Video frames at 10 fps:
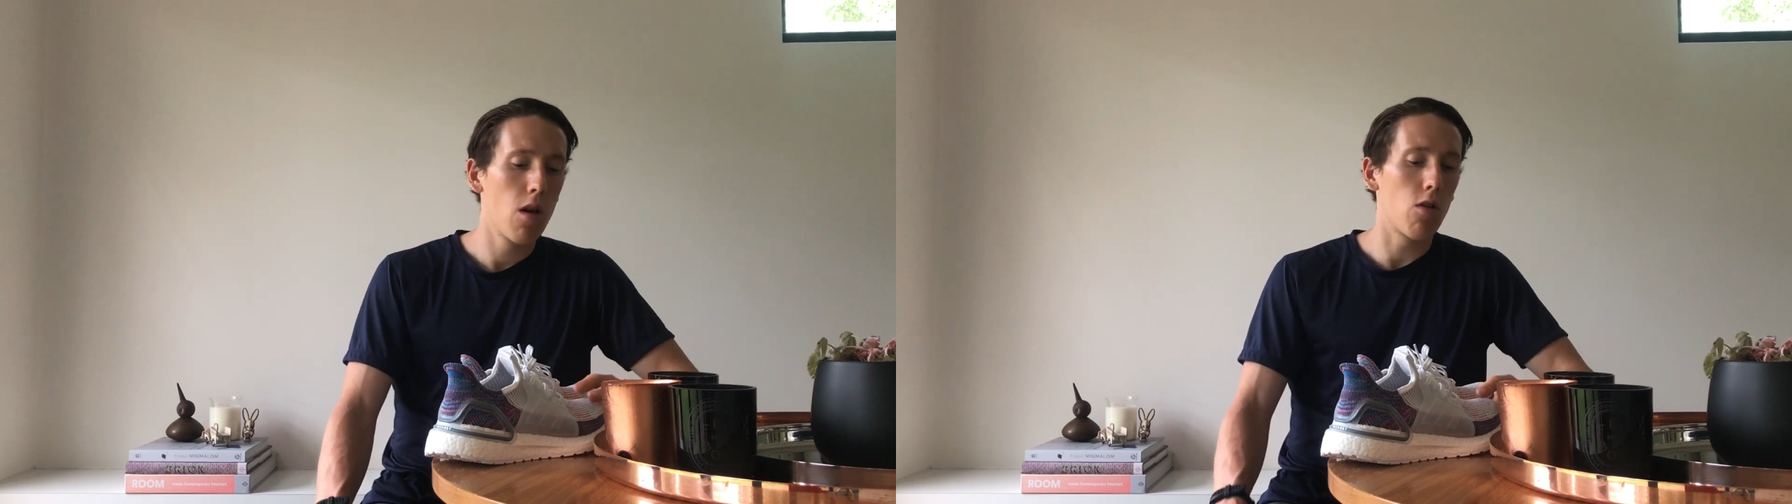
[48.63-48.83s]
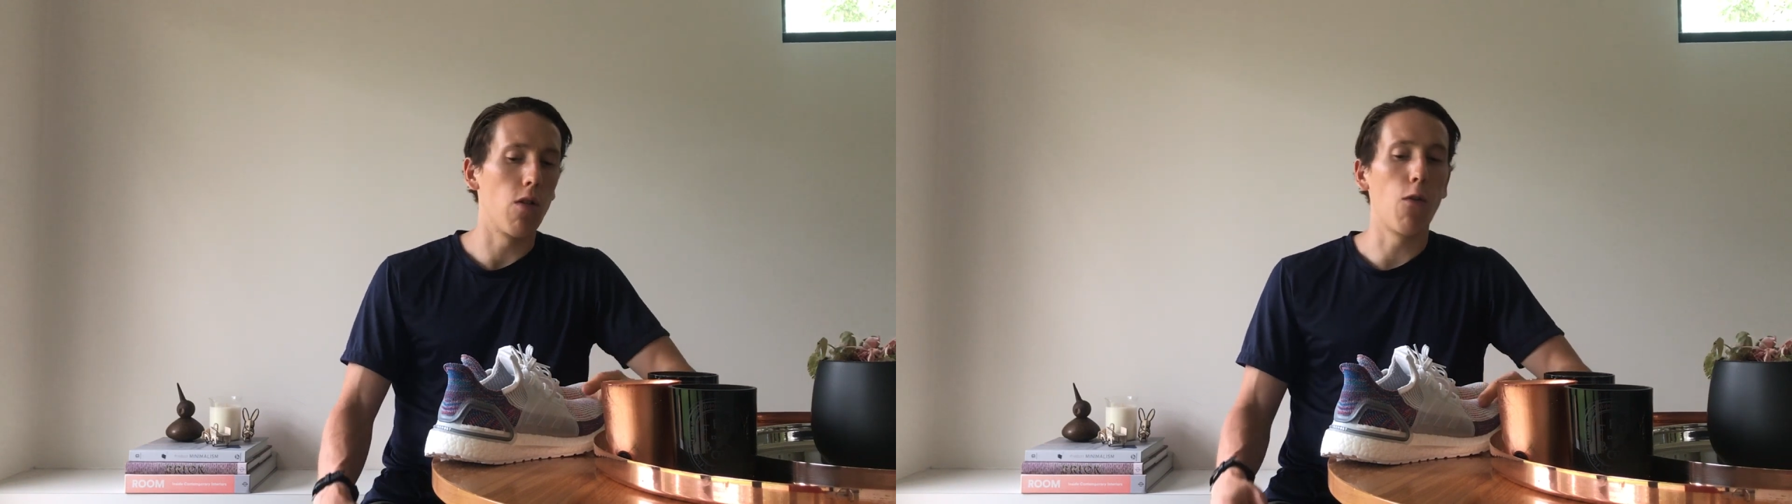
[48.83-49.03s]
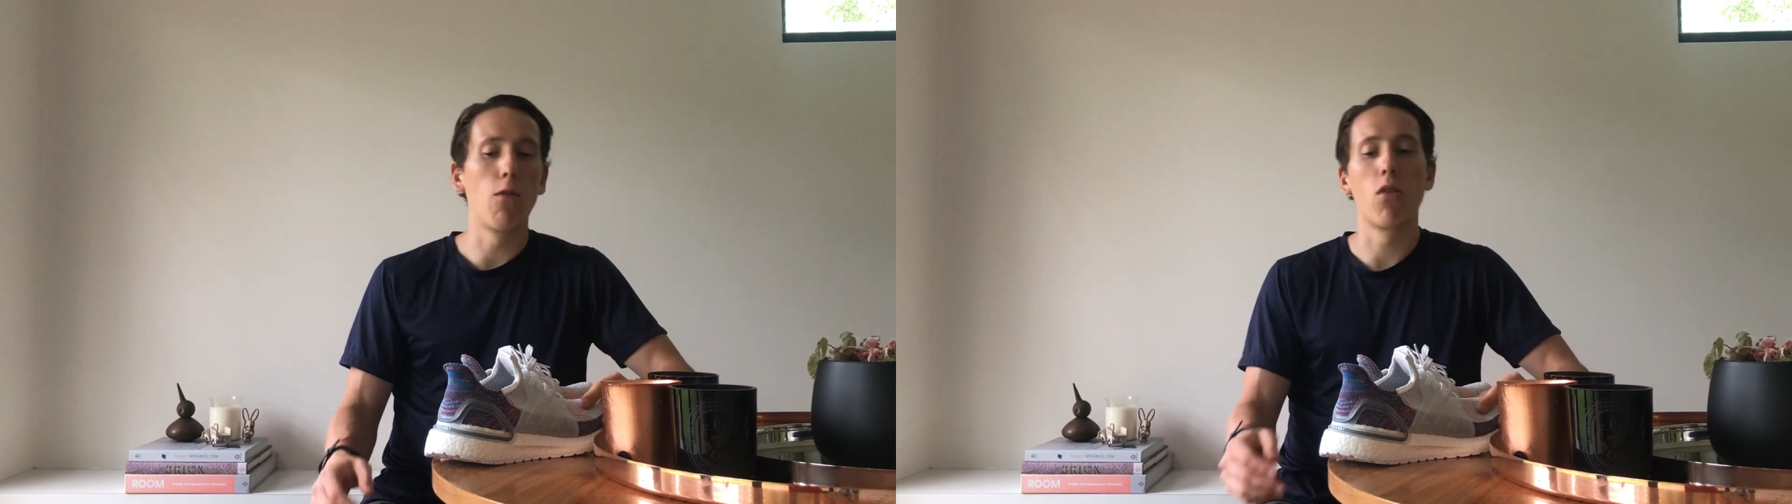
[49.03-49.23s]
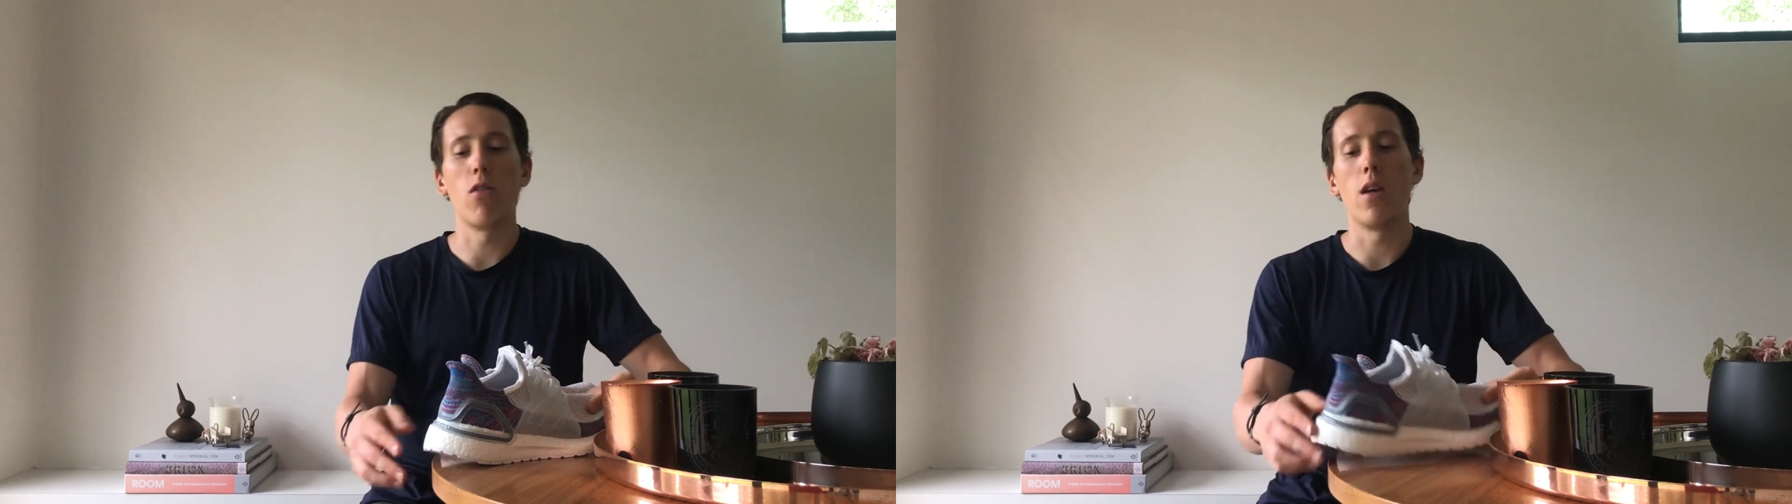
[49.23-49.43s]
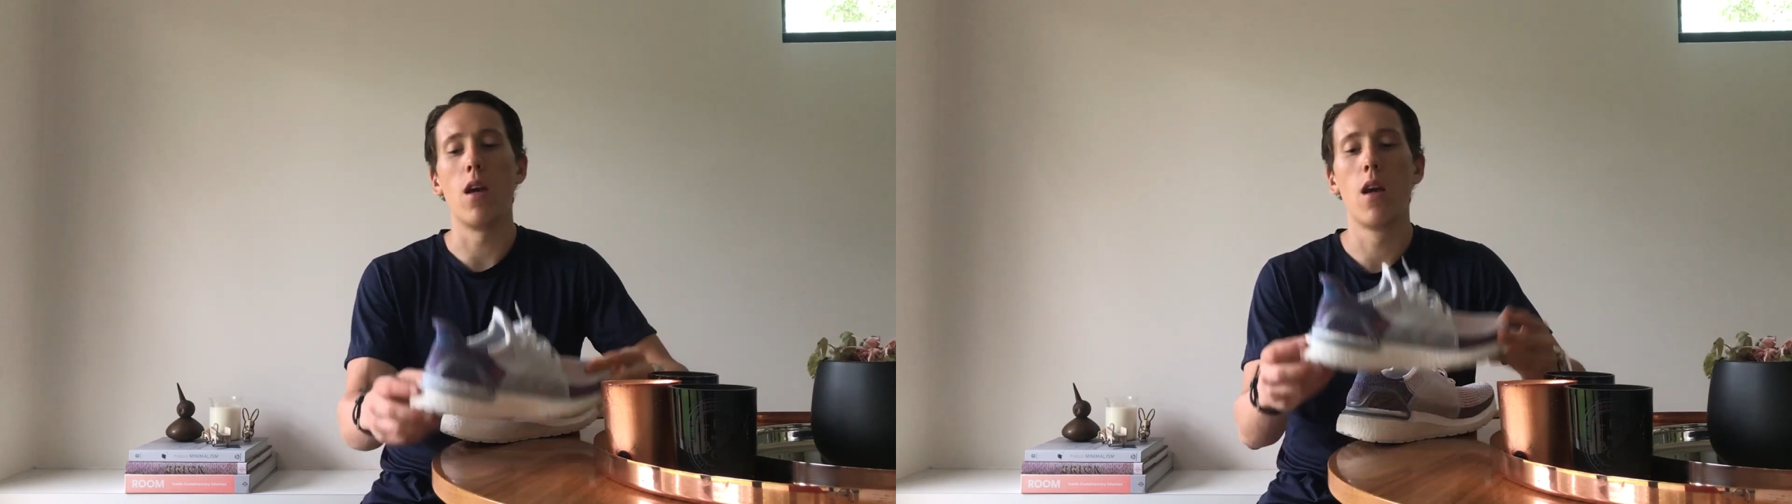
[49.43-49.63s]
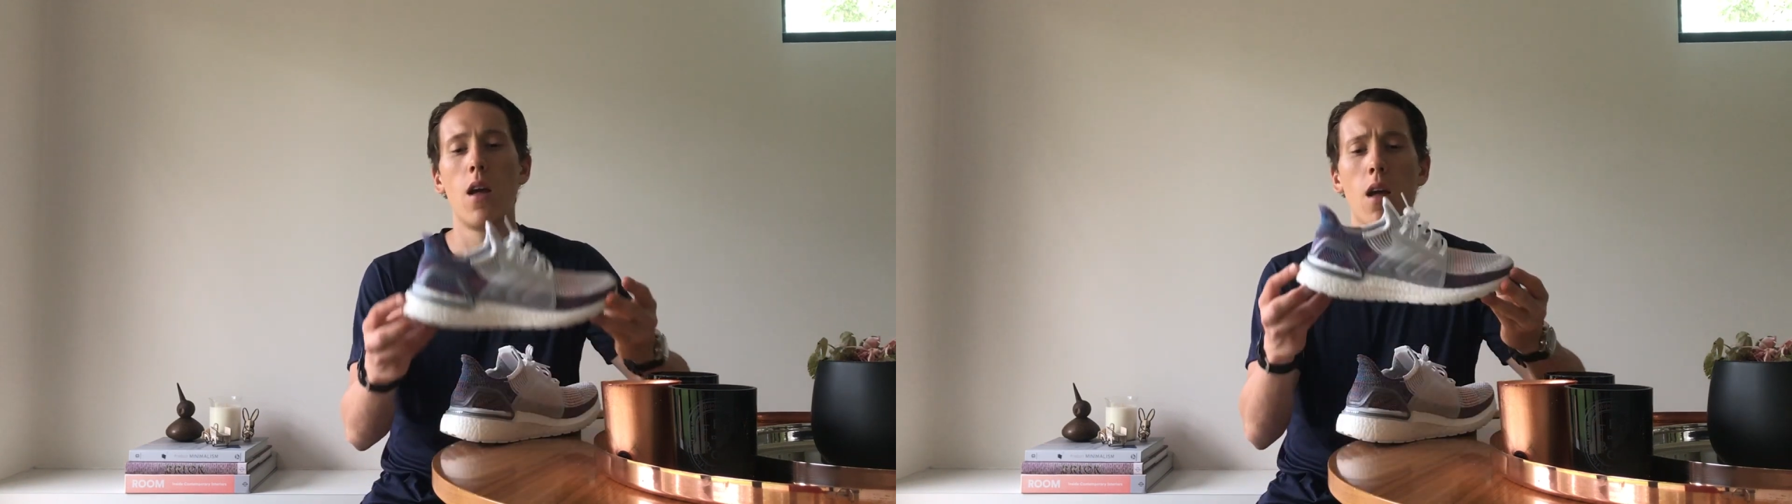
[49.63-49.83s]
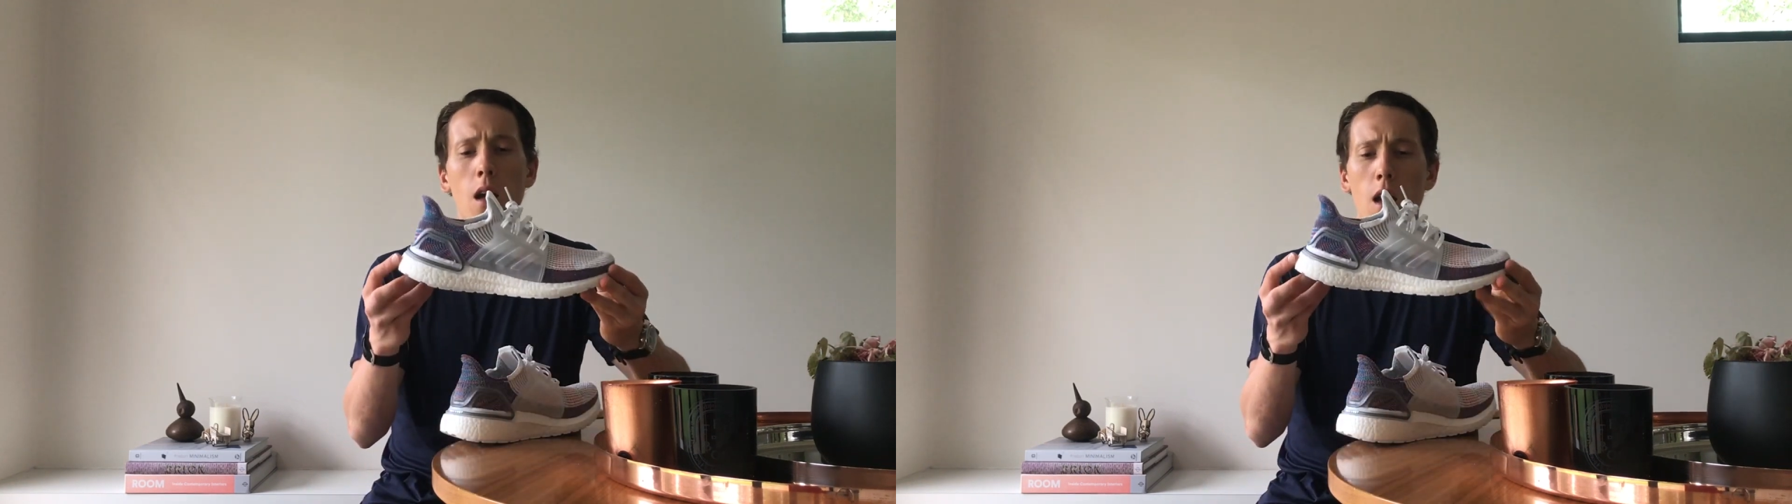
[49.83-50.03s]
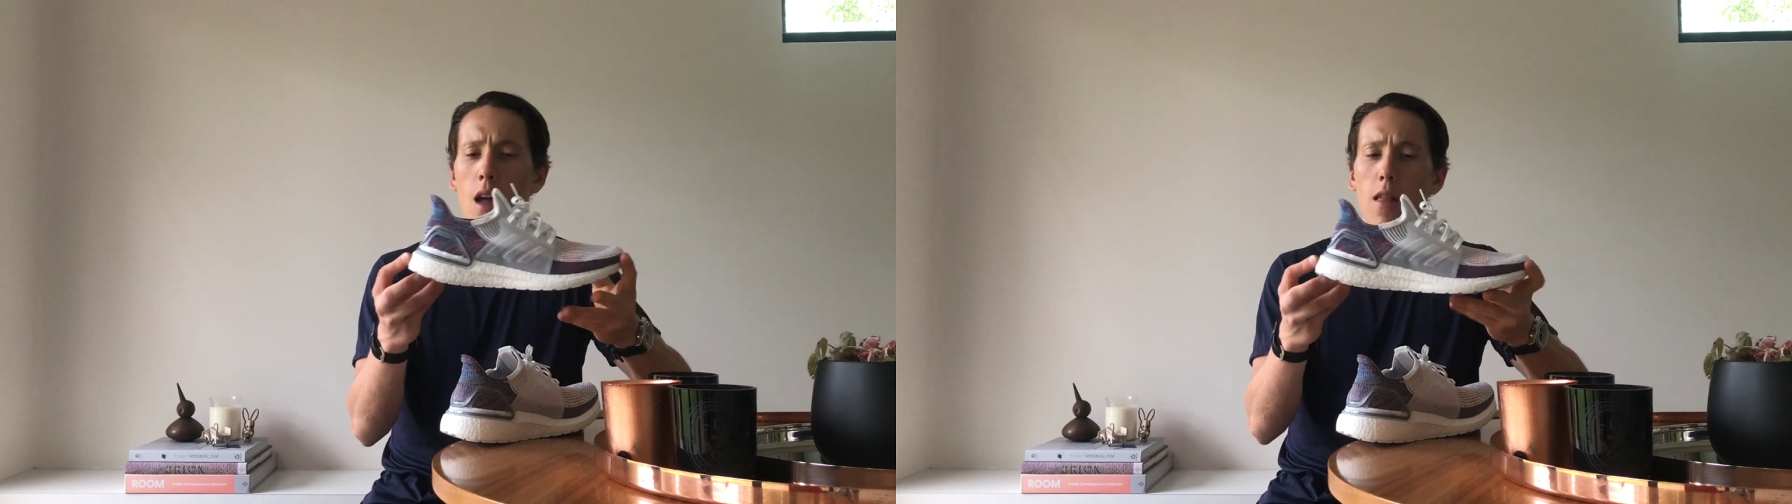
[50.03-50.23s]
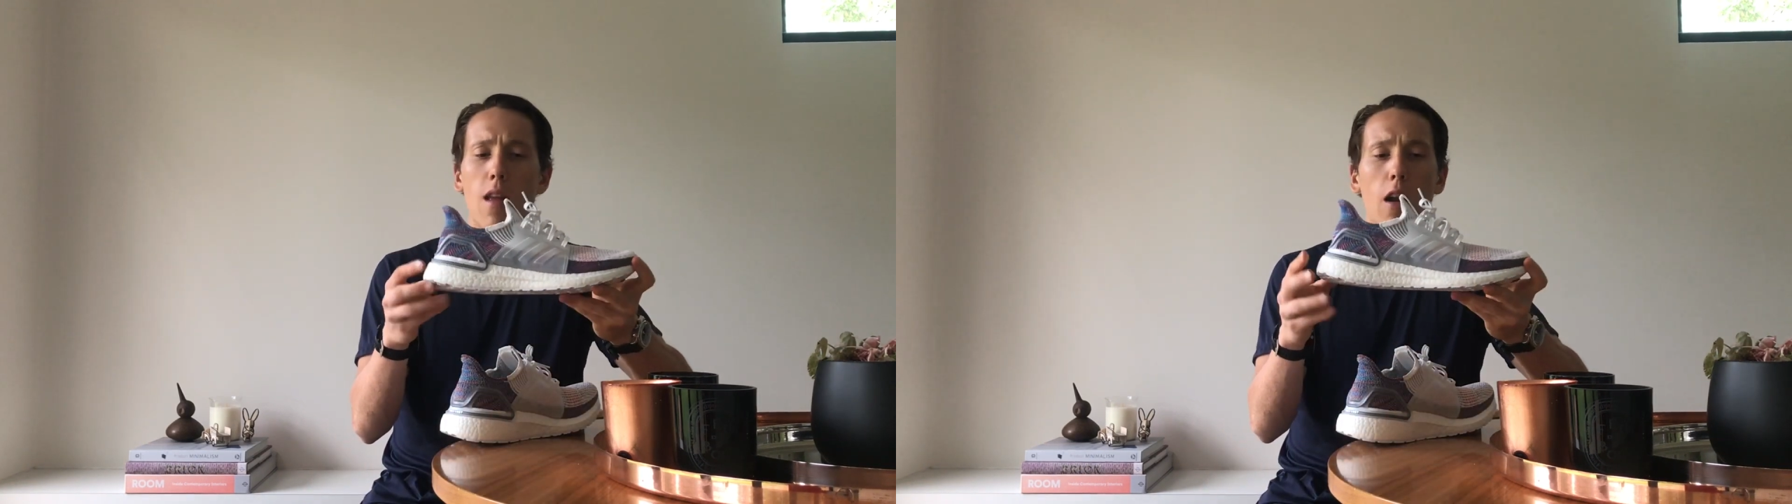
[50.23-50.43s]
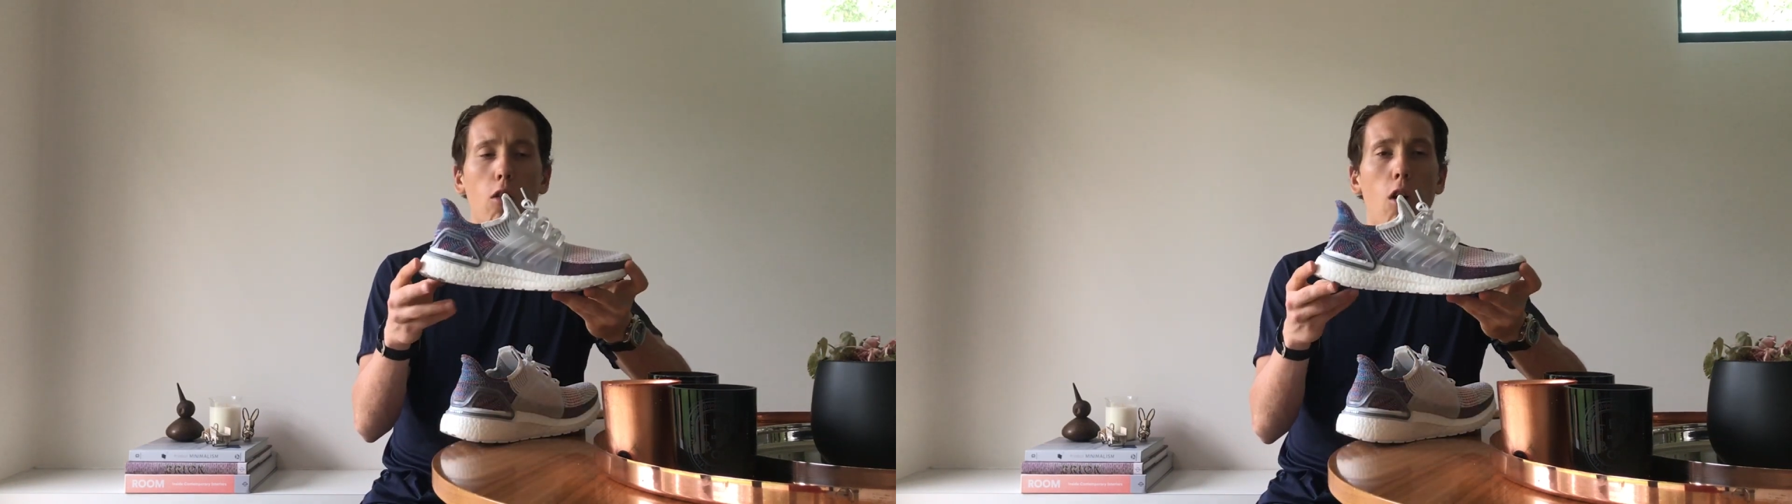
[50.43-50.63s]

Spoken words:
So they've obviously done